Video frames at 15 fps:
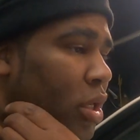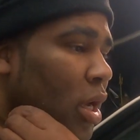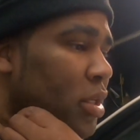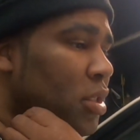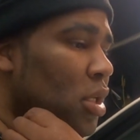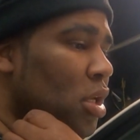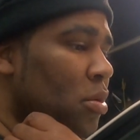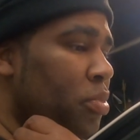
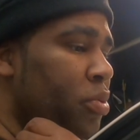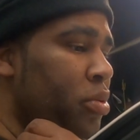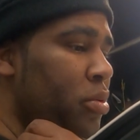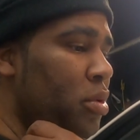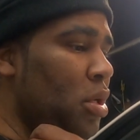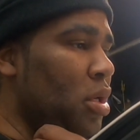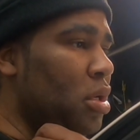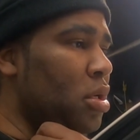jacked up
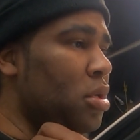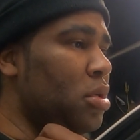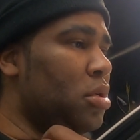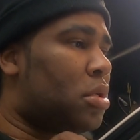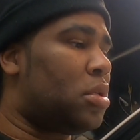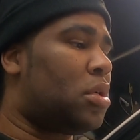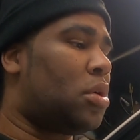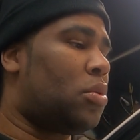
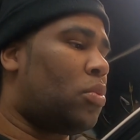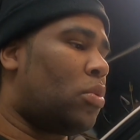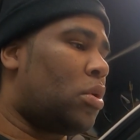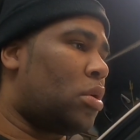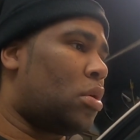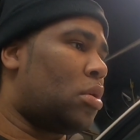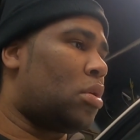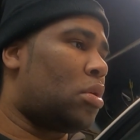and
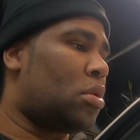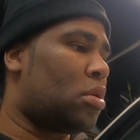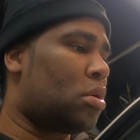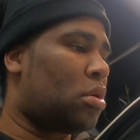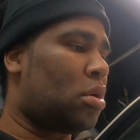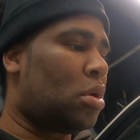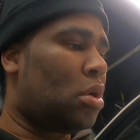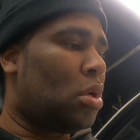
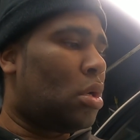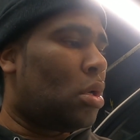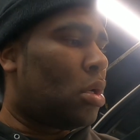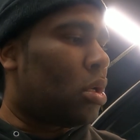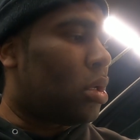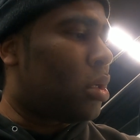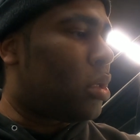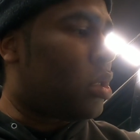we're
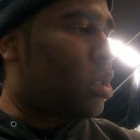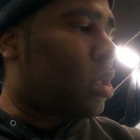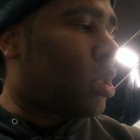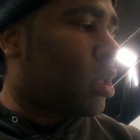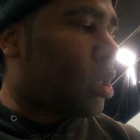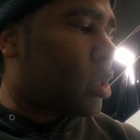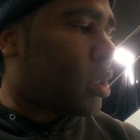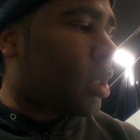
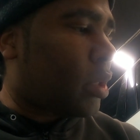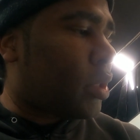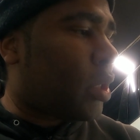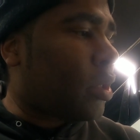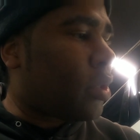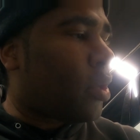gonna start to